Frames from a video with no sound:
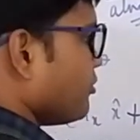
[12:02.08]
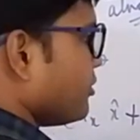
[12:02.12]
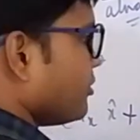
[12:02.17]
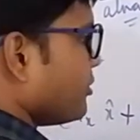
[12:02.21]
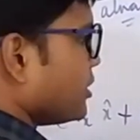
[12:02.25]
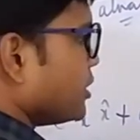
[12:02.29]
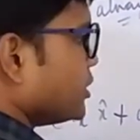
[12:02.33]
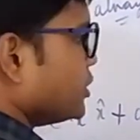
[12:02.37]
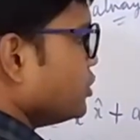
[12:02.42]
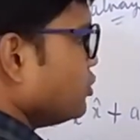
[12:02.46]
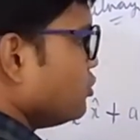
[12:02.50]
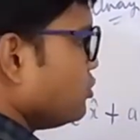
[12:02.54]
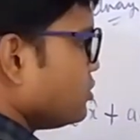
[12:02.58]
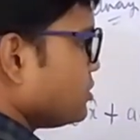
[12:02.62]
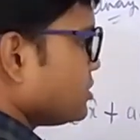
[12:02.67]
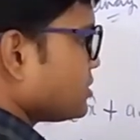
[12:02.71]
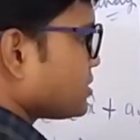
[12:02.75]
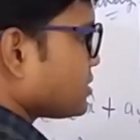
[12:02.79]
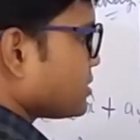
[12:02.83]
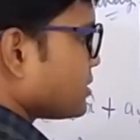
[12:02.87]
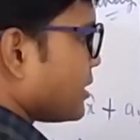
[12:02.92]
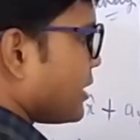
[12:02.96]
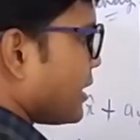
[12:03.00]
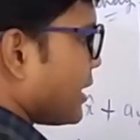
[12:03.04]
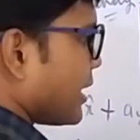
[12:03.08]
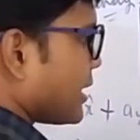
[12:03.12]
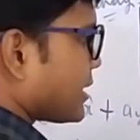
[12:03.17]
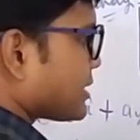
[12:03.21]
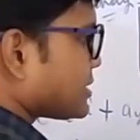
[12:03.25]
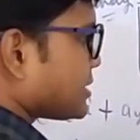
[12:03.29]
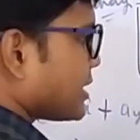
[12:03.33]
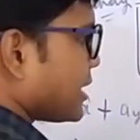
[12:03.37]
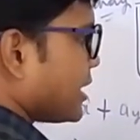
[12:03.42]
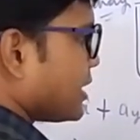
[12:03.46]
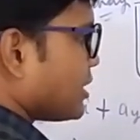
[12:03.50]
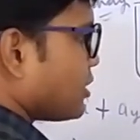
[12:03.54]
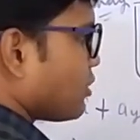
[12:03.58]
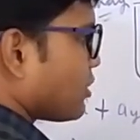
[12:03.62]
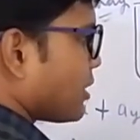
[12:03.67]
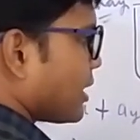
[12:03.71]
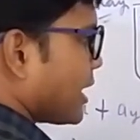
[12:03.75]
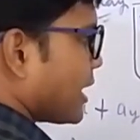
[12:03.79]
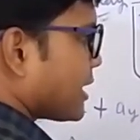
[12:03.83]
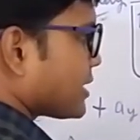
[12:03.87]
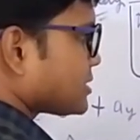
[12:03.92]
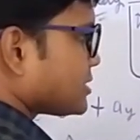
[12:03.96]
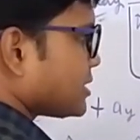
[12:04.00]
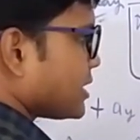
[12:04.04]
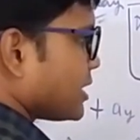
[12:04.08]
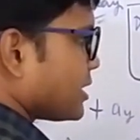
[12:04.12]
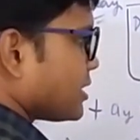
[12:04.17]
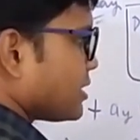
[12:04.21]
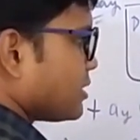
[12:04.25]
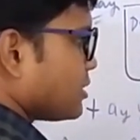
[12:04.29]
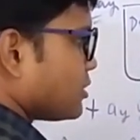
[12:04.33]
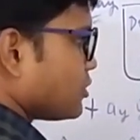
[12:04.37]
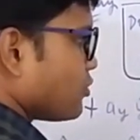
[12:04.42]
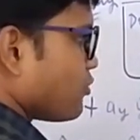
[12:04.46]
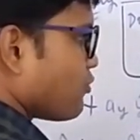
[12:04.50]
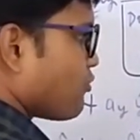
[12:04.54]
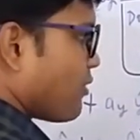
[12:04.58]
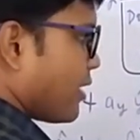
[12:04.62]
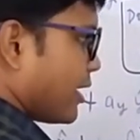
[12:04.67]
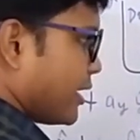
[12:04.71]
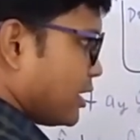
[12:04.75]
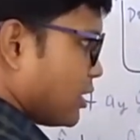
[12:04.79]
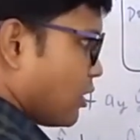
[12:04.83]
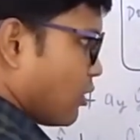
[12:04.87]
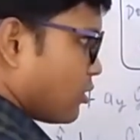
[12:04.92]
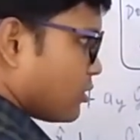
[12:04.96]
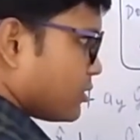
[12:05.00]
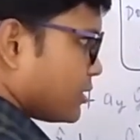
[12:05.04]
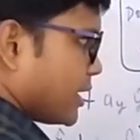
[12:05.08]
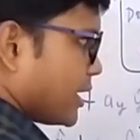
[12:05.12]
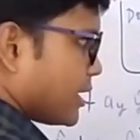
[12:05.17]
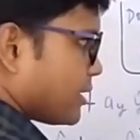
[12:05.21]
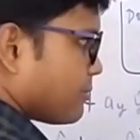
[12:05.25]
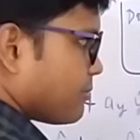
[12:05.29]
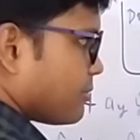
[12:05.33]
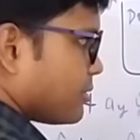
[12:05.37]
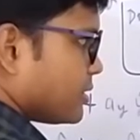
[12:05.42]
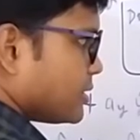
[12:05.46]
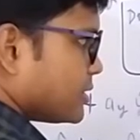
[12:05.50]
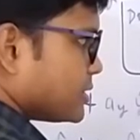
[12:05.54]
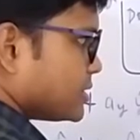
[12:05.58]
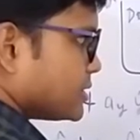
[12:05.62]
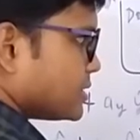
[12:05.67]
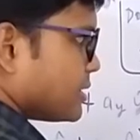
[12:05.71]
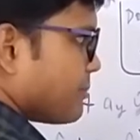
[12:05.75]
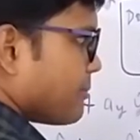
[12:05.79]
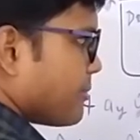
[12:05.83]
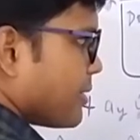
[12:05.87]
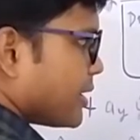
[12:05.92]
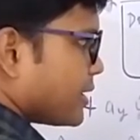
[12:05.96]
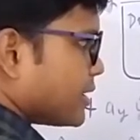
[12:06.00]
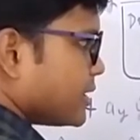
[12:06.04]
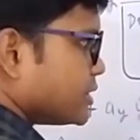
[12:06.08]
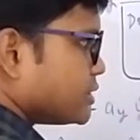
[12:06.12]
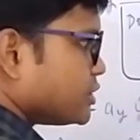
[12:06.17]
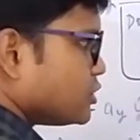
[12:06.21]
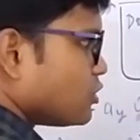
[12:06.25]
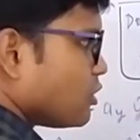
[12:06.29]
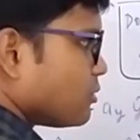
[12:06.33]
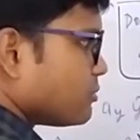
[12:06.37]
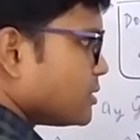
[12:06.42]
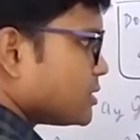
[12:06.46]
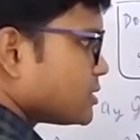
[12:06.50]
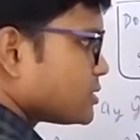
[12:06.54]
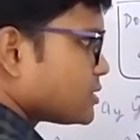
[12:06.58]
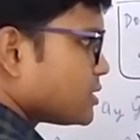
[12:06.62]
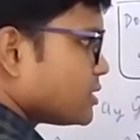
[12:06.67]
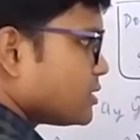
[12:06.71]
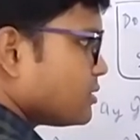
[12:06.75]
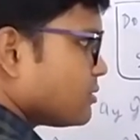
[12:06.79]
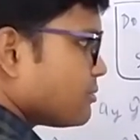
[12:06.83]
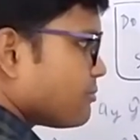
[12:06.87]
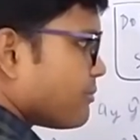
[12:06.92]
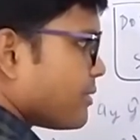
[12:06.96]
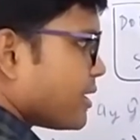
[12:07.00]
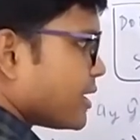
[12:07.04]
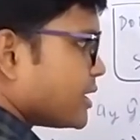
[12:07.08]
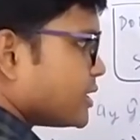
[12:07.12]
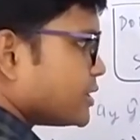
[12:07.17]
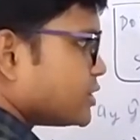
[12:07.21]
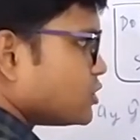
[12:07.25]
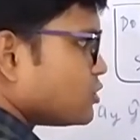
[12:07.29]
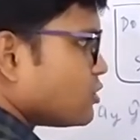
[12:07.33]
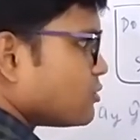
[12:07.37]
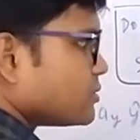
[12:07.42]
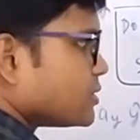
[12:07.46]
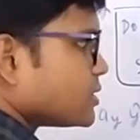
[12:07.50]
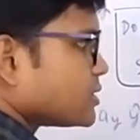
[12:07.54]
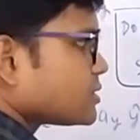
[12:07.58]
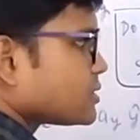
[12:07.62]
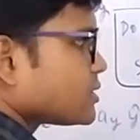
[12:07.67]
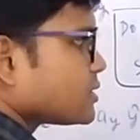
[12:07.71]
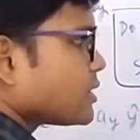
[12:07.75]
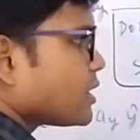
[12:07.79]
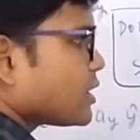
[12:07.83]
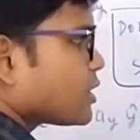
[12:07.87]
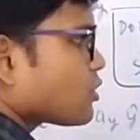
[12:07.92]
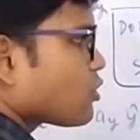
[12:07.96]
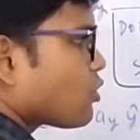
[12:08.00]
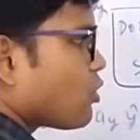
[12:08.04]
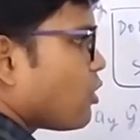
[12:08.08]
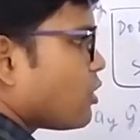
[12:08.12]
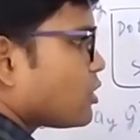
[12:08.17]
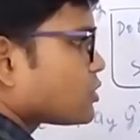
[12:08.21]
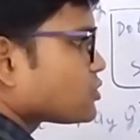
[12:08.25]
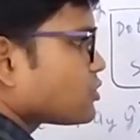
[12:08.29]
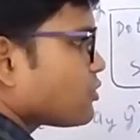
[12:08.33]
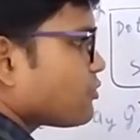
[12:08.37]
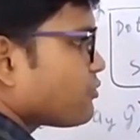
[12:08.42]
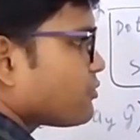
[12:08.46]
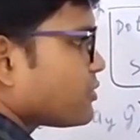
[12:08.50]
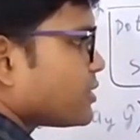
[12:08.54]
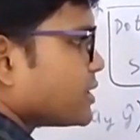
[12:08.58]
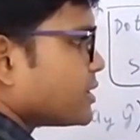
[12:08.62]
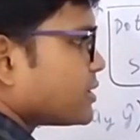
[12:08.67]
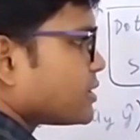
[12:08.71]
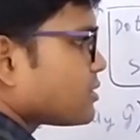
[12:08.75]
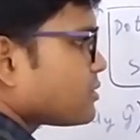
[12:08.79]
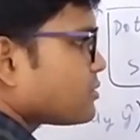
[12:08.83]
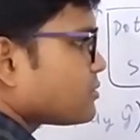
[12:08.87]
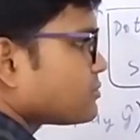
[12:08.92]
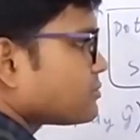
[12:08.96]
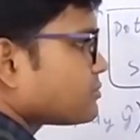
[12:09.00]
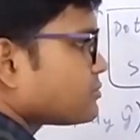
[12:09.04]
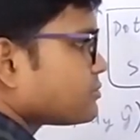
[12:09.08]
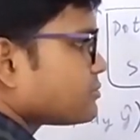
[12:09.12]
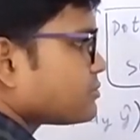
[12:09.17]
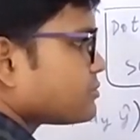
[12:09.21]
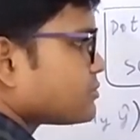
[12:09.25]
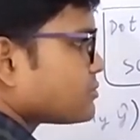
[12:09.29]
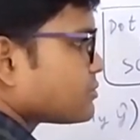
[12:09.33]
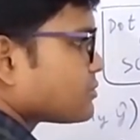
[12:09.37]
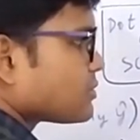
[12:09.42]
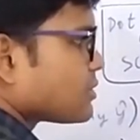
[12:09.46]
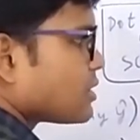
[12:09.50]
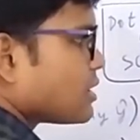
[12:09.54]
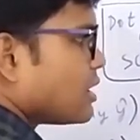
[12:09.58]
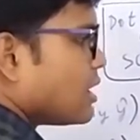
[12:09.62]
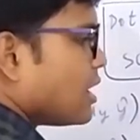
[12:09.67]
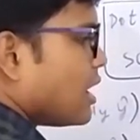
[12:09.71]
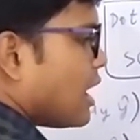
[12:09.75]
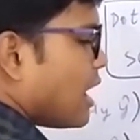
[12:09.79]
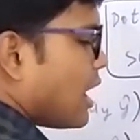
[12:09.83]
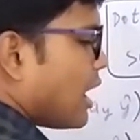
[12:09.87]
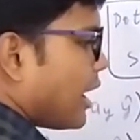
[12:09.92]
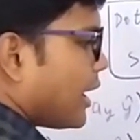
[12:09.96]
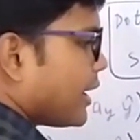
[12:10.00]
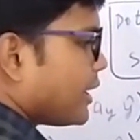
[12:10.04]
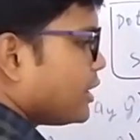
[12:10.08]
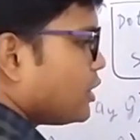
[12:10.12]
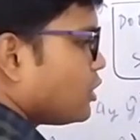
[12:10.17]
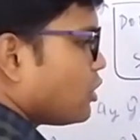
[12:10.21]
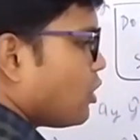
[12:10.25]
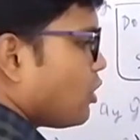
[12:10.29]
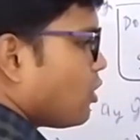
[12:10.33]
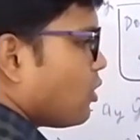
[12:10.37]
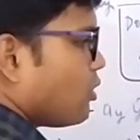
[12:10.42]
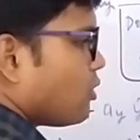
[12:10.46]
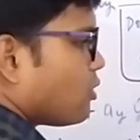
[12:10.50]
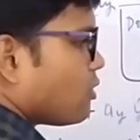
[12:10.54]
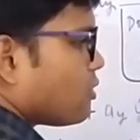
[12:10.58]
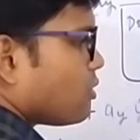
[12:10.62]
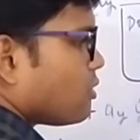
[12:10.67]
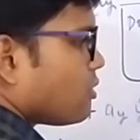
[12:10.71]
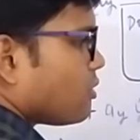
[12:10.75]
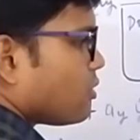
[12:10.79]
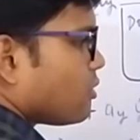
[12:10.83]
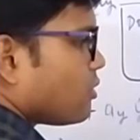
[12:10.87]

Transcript: will use x hat dot x hat to find out that this is the magnitude of this thing, and cos of theta. I know